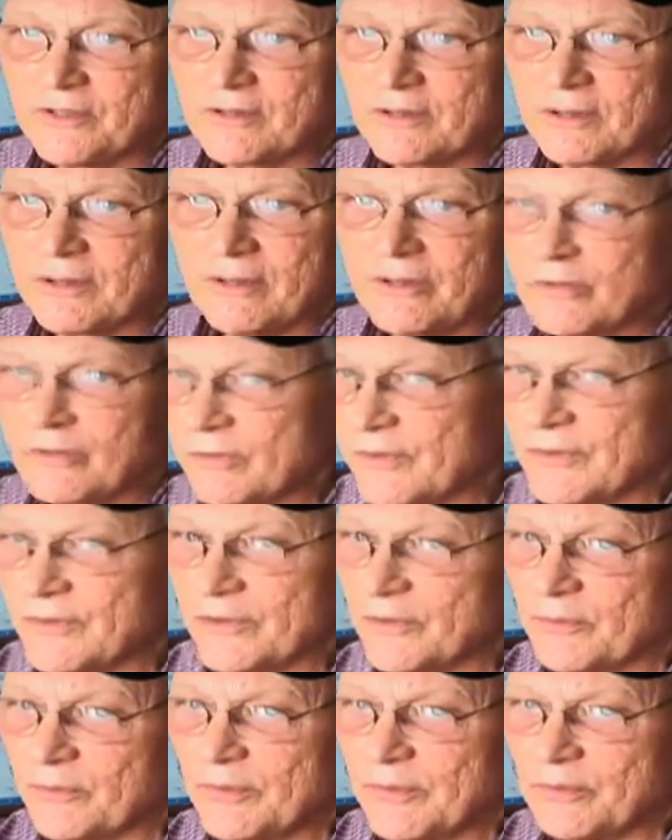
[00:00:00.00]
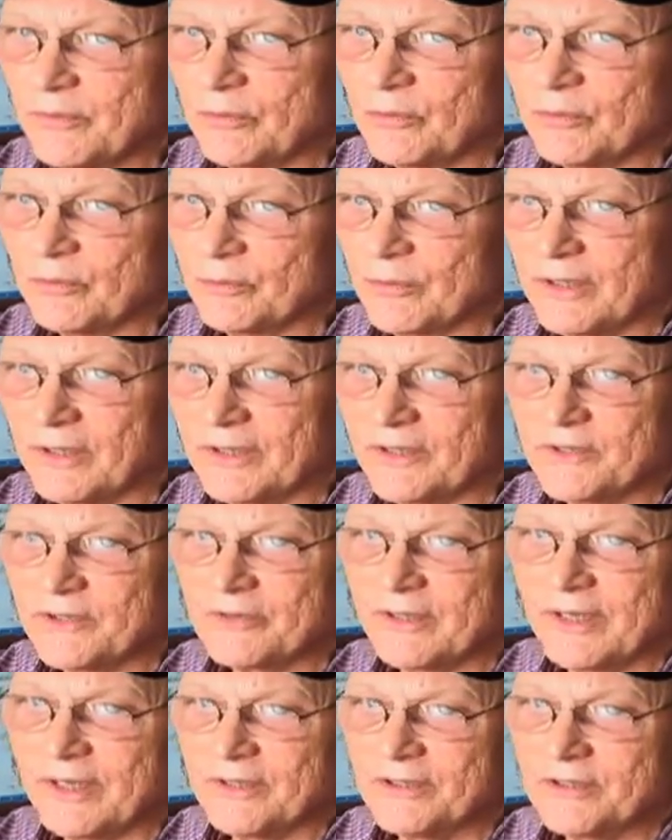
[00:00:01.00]
along with other people who are plotting
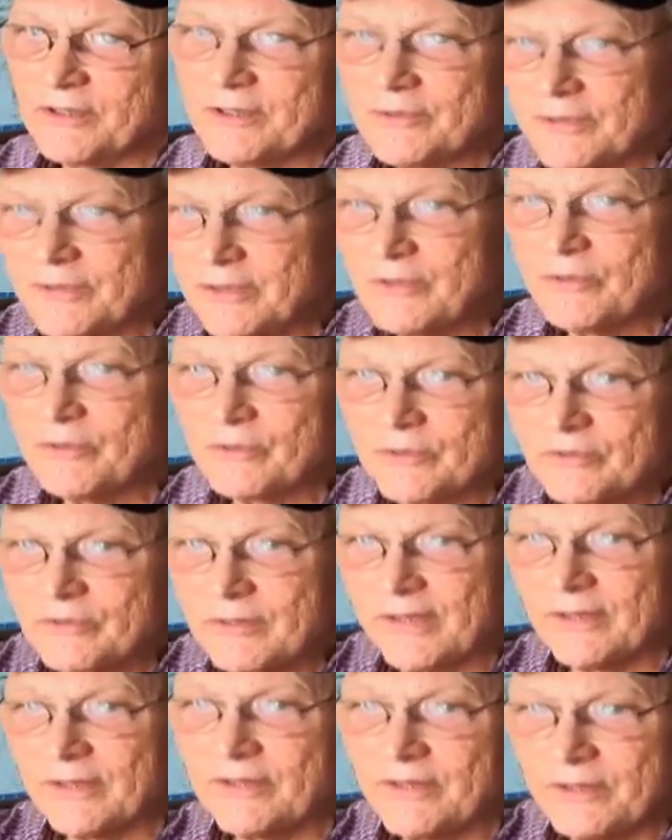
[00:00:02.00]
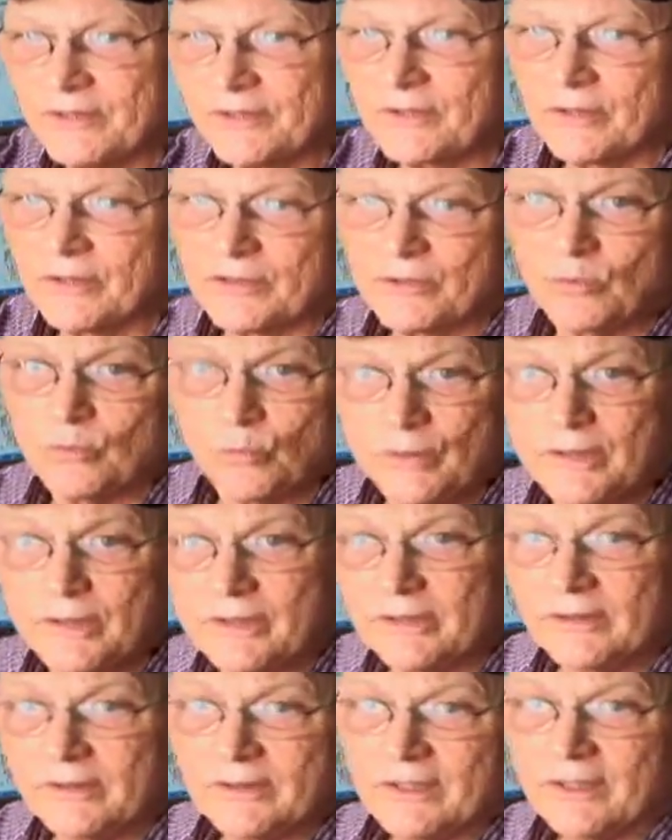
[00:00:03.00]
strategies, and your strategies are to
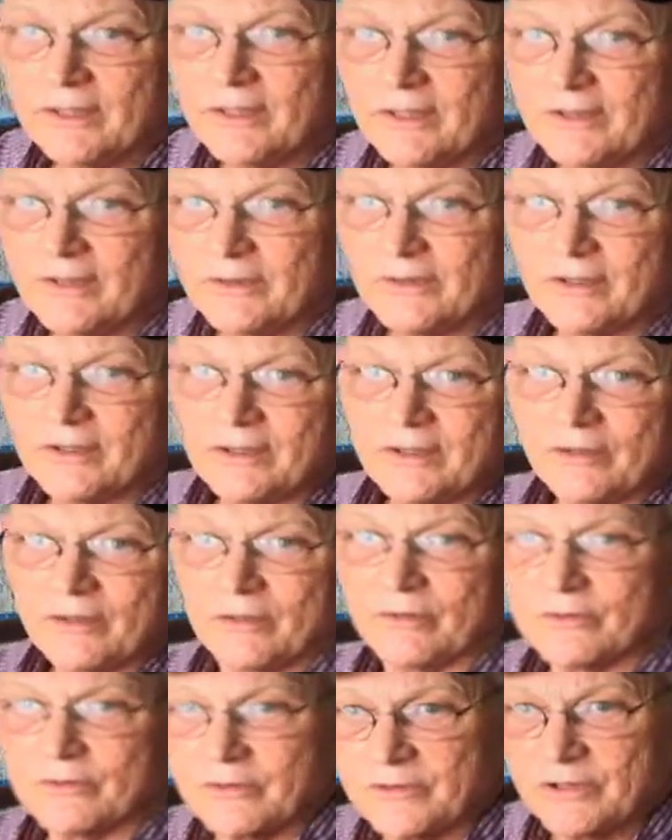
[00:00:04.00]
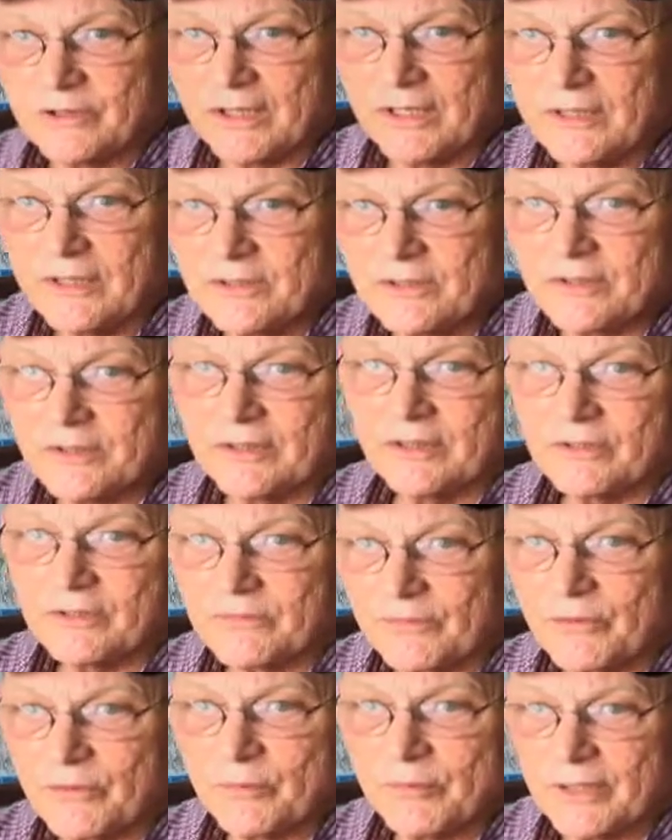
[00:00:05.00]
win, to change things
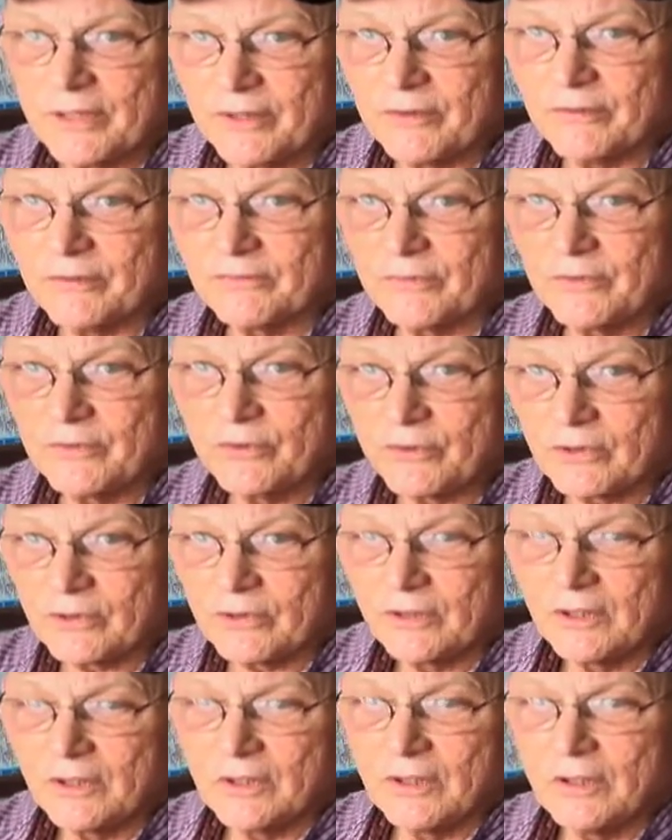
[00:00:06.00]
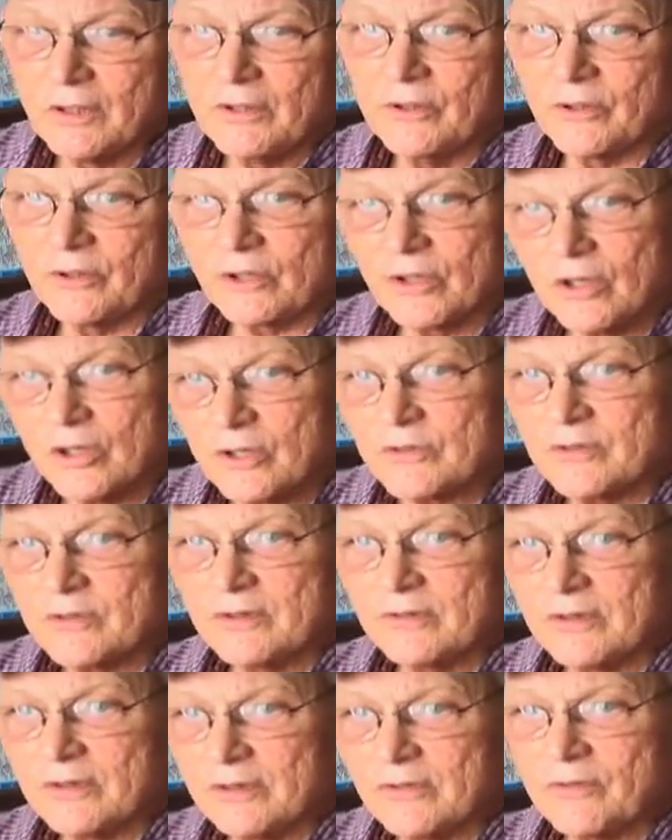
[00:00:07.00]
for the better for your cause
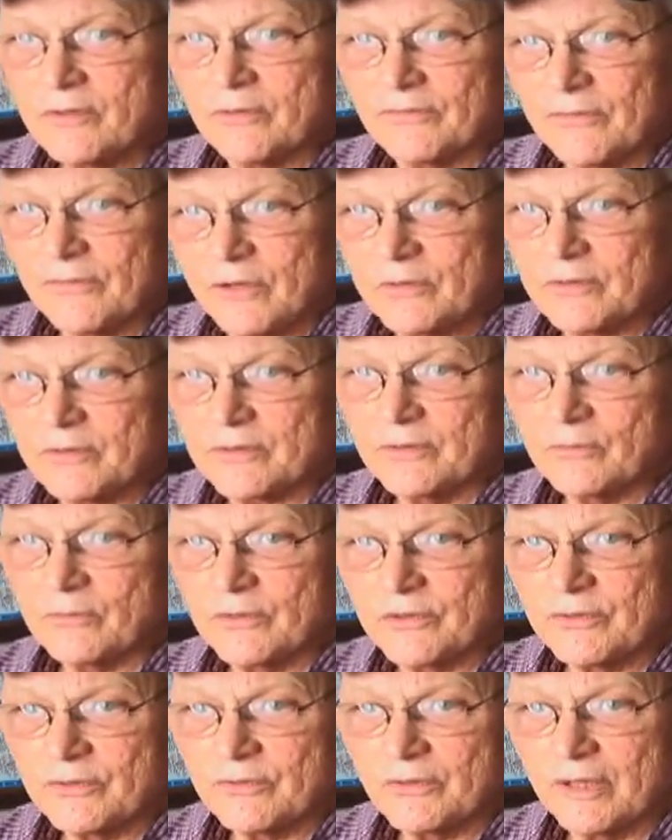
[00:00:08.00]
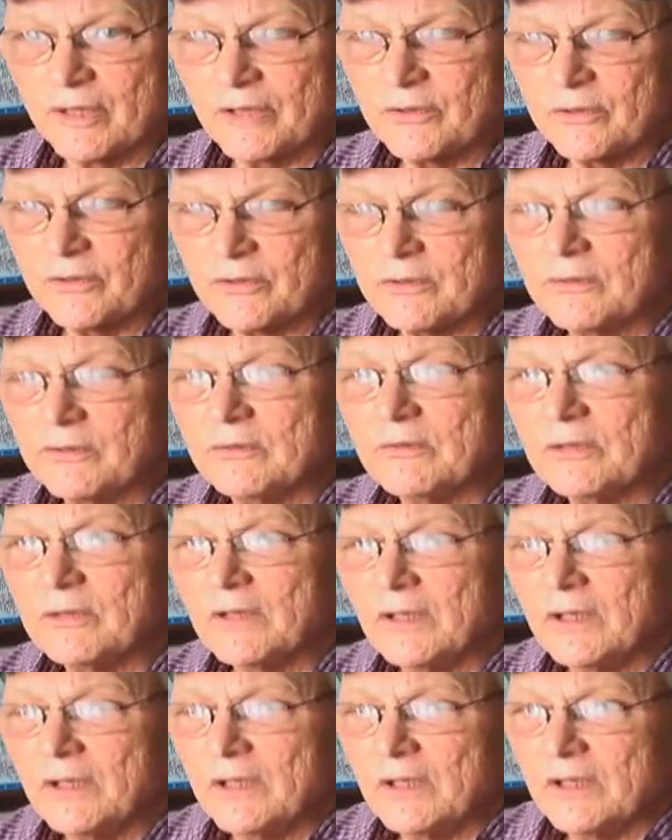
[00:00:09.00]
and your folks and what you're trying to do.
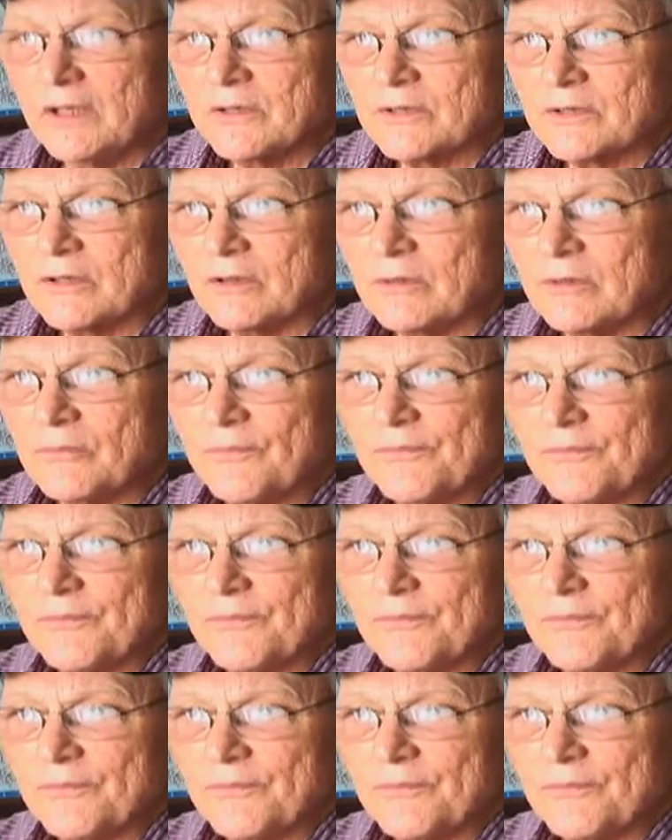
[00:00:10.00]
So,